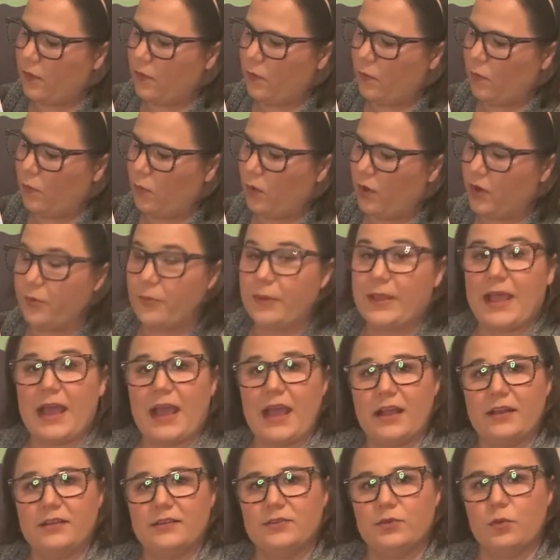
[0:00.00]
what do we
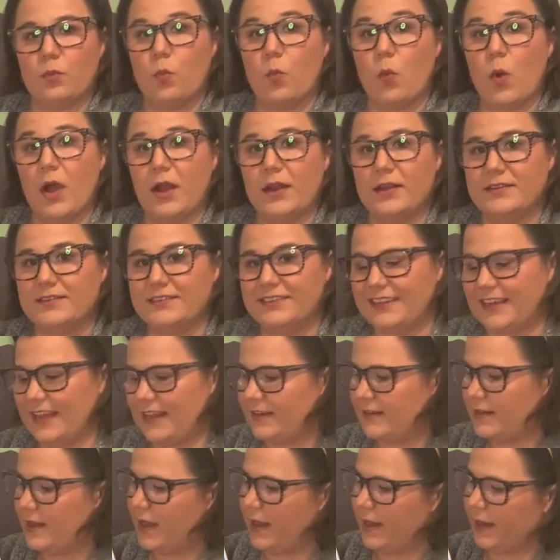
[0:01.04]
add to 1 to get
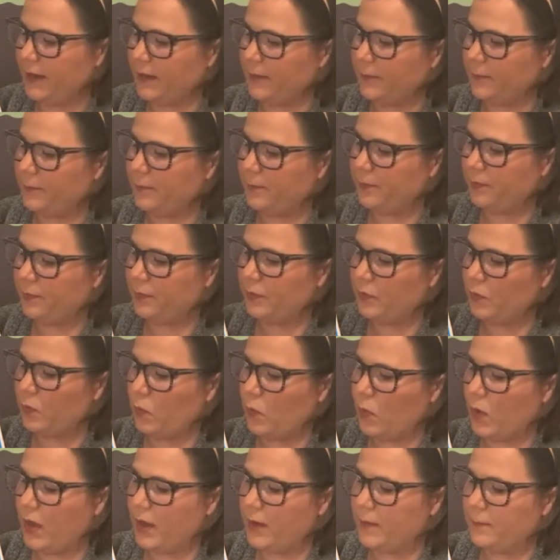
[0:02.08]
9?
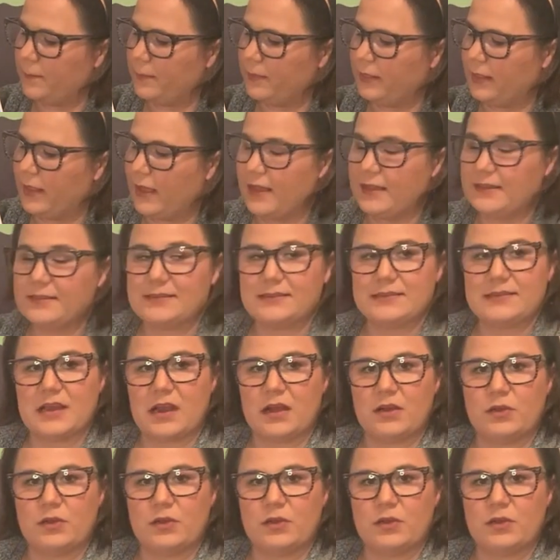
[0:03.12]
1 plus